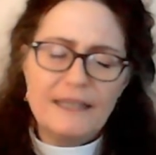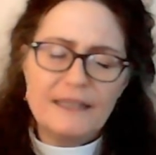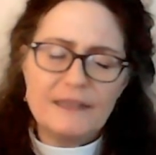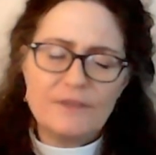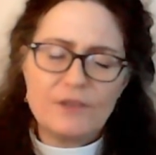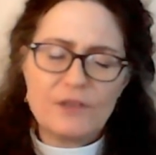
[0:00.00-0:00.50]

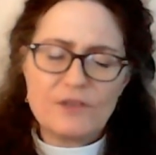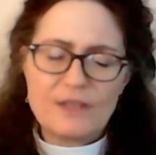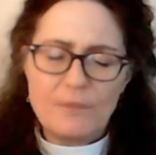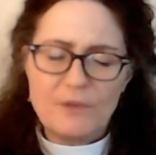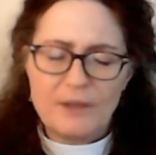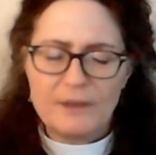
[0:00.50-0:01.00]
and if you're
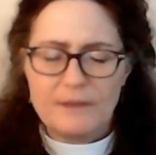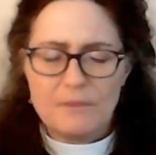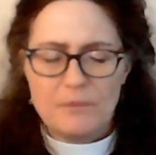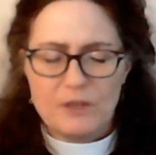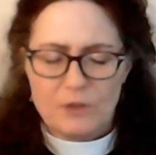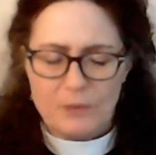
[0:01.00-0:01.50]
somewhere in
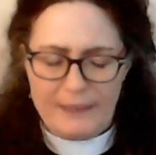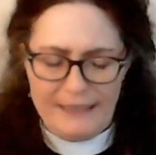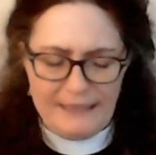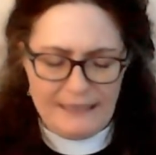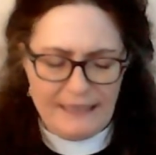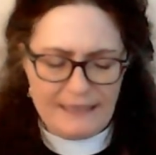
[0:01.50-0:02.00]

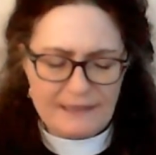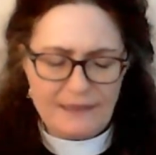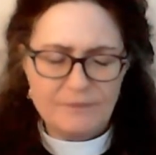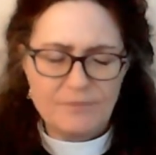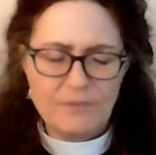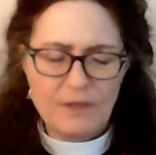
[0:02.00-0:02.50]
between, like
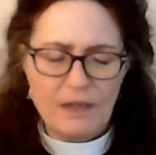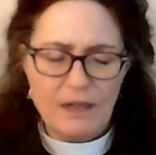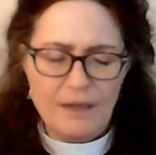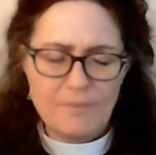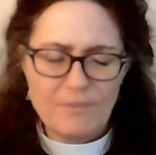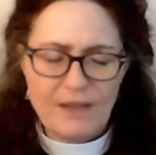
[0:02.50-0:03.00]

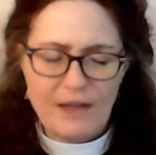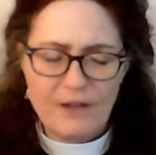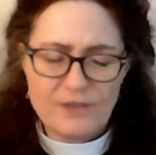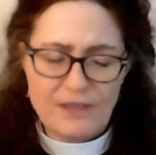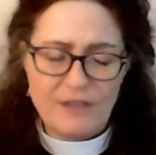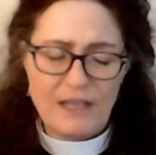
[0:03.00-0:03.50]
um, I
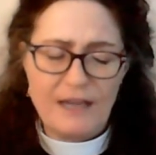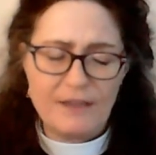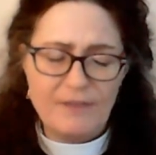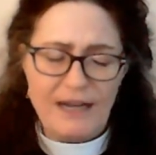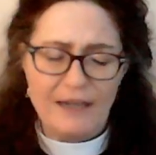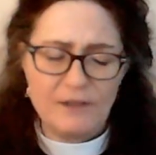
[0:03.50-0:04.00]
also have a lot
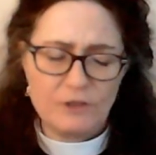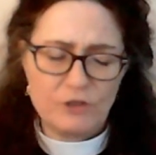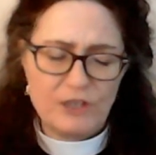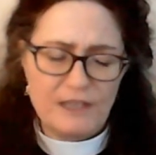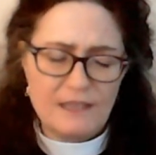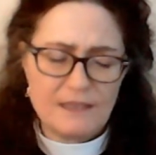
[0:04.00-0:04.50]
of
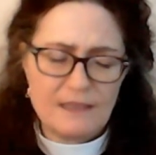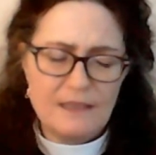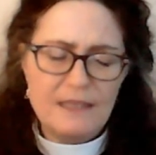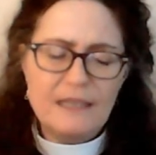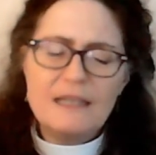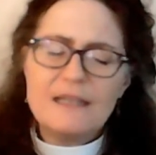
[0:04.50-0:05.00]
allergies,
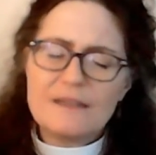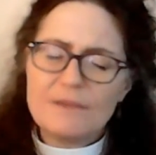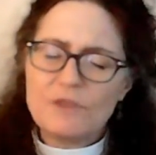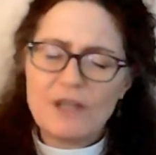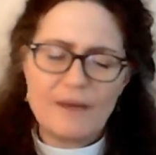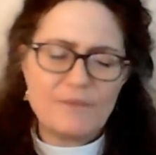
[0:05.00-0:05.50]

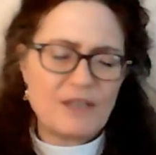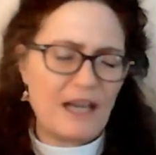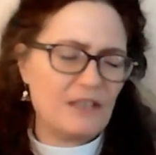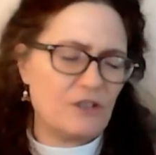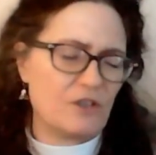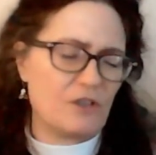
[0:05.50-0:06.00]
sometimes
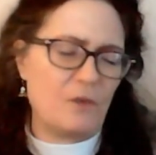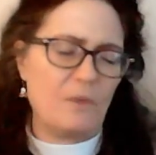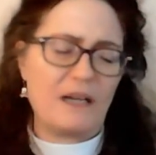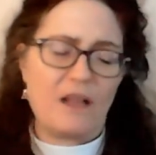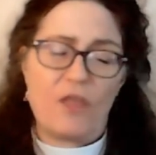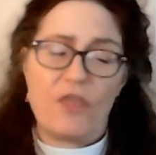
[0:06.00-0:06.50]
I just don't
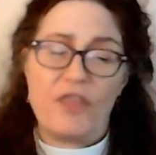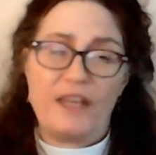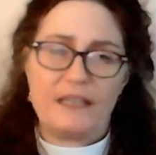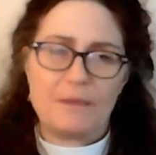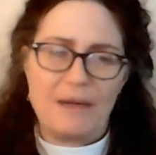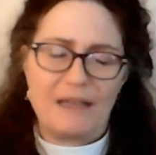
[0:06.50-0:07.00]
want to
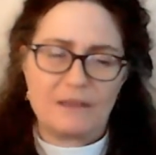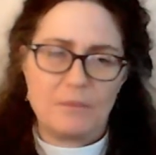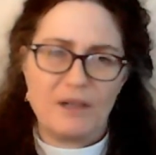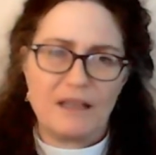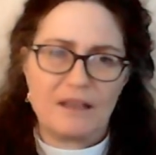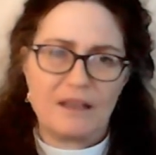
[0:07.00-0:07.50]
think about the
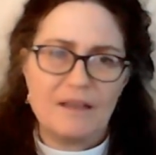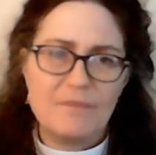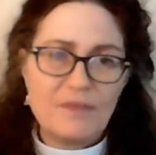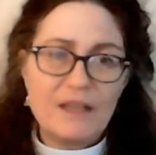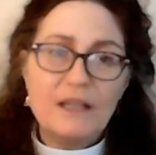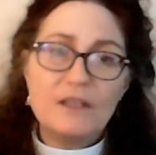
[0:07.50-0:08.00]
breath.
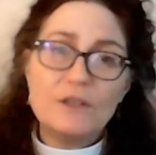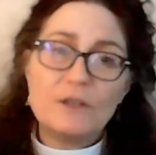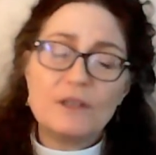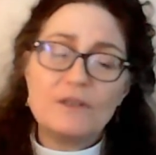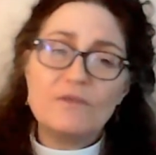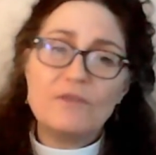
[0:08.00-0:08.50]
You
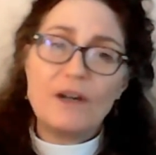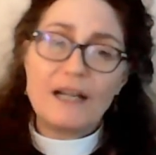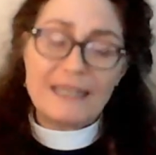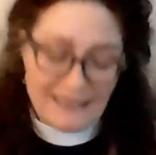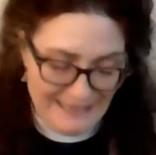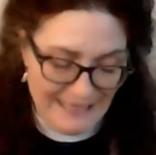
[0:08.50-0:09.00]
can
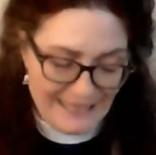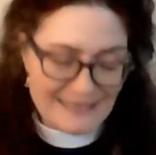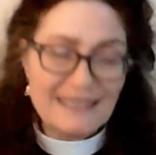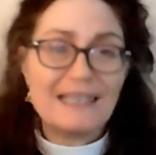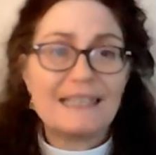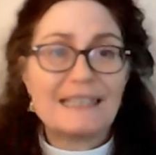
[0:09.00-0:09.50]
the
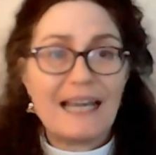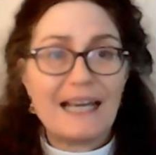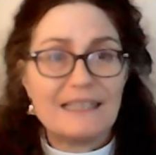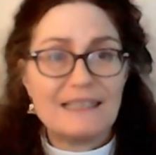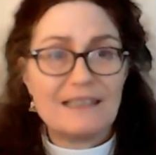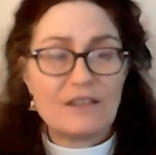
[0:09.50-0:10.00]
idea
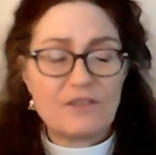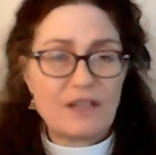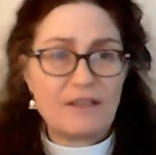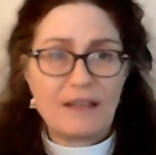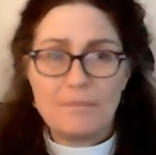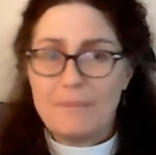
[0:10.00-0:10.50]
again. There's
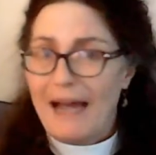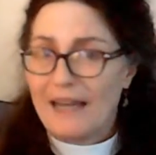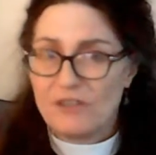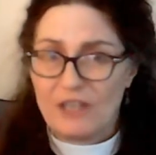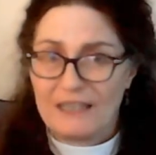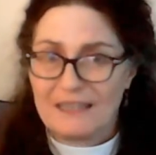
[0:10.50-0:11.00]
nothing
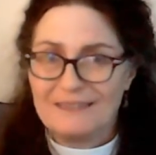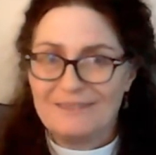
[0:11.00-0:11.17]
magic